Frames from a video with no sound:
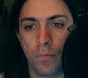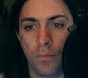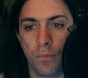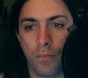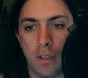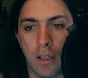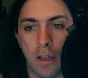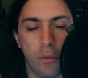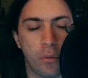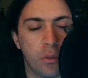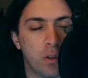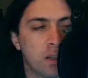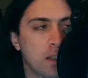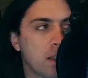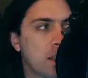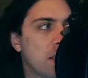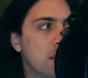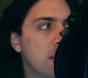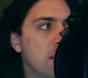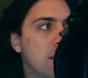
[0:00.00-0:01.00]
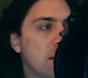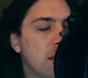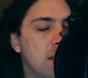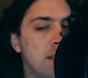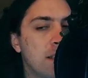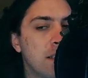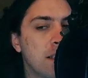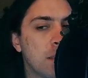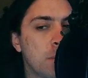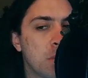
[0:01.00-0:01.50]
I think I can hear a
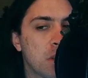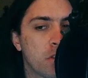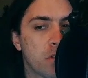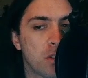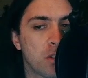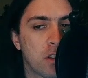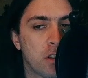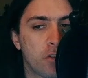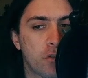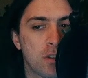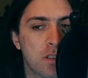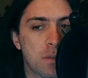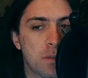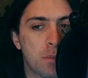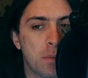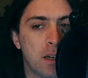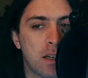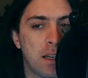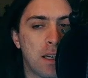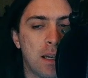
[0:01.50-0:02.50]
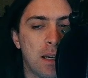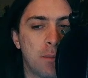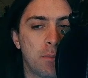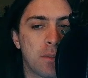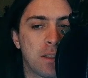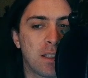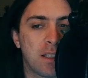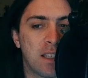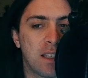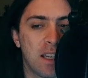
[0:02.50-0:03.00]
little bit of a difference, but
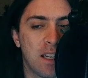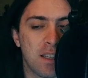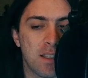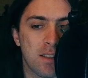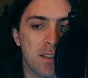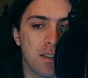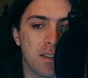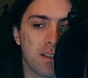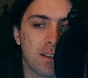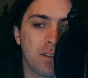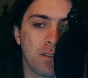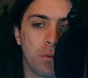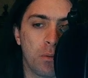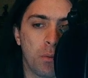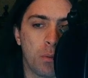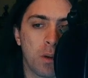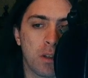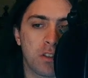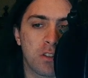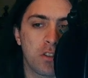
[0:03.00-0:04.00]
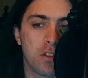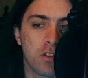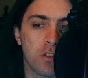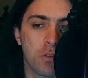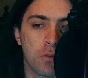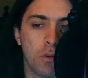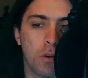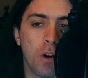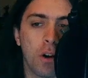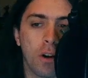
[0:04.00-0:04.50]
I'm guessing what to
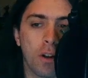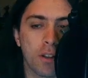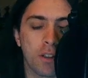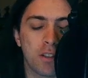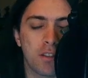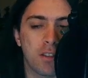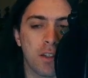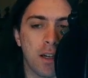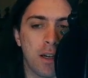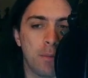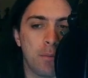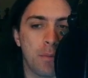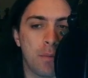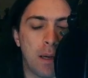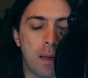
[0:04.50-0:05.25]
do all the time.